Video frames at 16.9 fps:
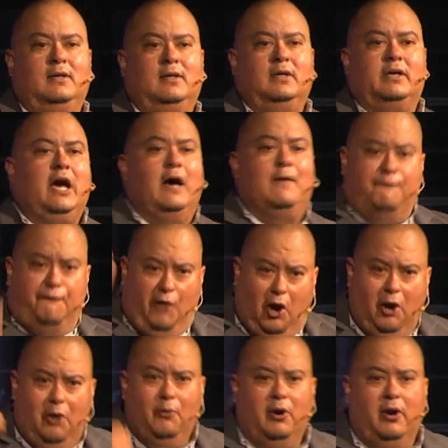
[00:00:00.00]
Come
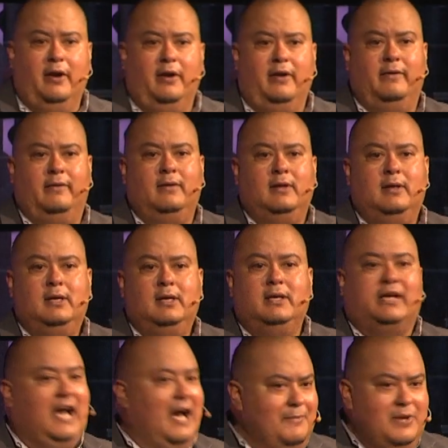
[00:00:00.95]
forward.
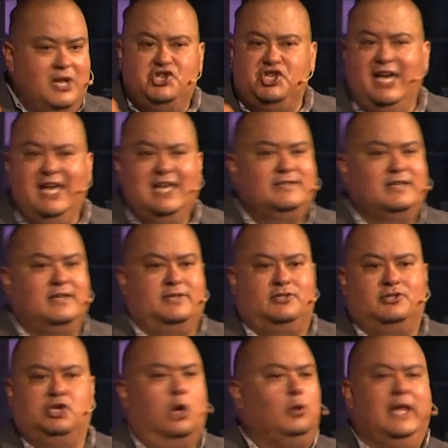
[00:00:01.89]
Come to Jesus.
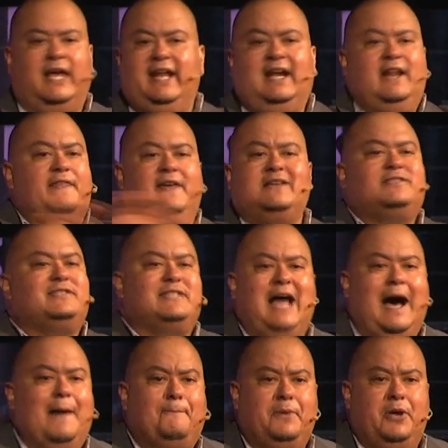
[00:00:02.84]
Don't let anything
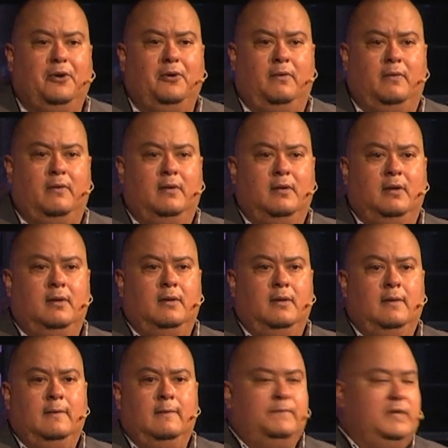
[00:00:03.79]
stop you.
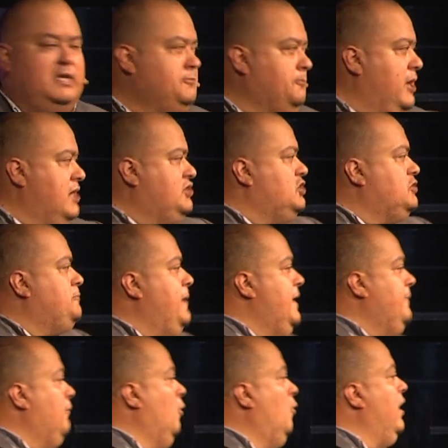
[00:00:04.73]
These precious
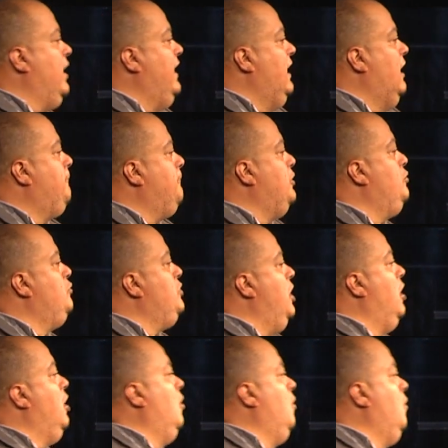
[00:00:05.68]
people want to help you
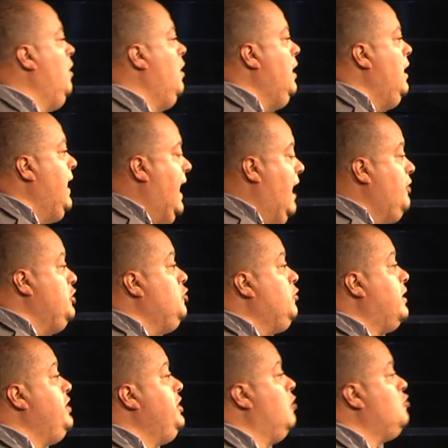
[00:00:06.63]
know how you
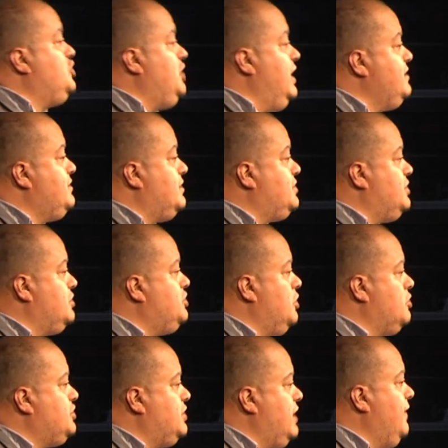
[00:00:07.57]
can know Jesus as your
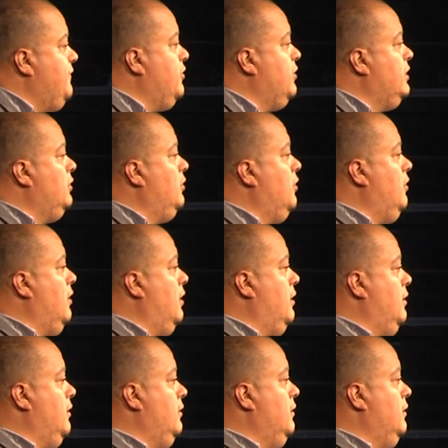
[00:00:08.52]
Savior and Lord.